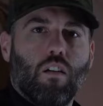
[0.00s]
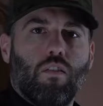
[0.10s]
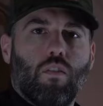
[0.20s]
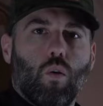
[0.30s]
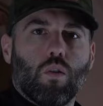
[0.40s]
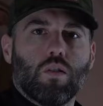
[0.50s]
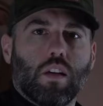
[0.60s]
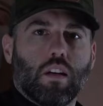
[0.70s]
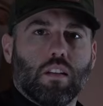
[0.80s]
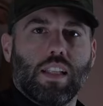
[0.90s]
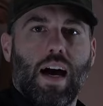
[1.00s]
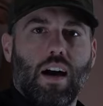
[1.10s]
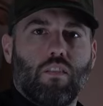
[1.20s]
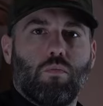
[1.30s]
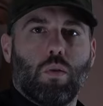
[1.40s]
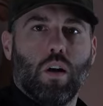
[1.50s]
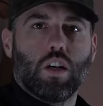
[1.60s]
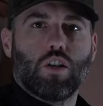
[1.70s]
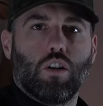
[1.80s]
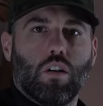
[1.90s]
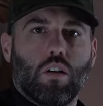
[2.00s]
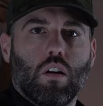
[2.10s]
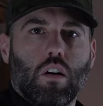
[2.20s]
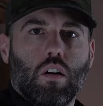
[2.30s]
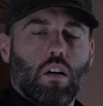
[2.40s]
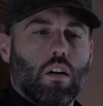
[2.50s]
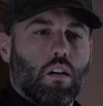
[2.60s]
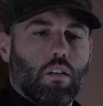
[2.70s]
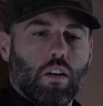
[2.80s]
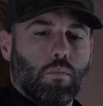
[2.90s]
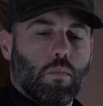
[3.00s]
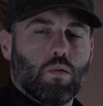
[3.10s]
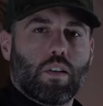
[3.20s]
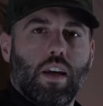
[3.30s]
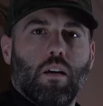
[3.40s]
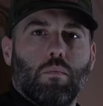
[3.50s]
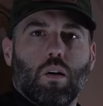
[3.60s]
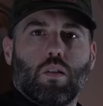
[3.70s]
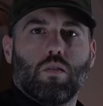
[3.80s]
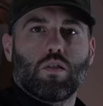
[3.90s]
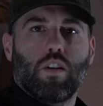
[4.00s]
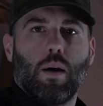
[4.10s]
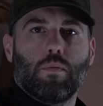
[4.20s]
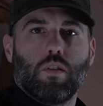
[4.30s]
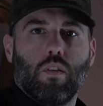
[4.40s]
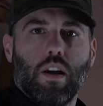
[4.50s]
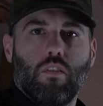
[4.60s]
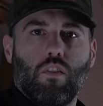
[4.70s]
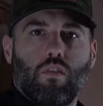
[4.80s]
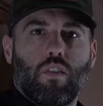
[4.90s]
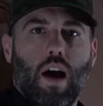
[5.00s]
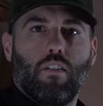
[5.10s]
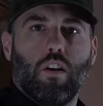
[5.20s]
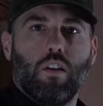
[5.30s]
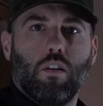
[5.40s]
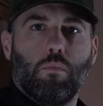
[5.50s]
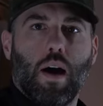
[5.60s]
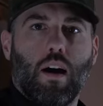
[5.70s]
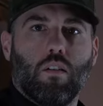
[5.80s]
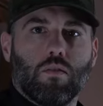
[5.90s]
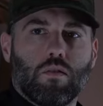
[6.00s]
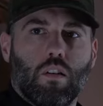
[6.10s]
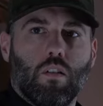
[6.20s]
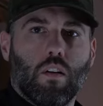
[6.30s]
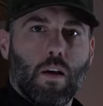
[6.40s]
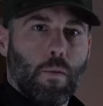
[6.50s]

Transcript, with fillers: of force and a lot of pressure uh, you know most cam buckle straps are rated for 500 pounds so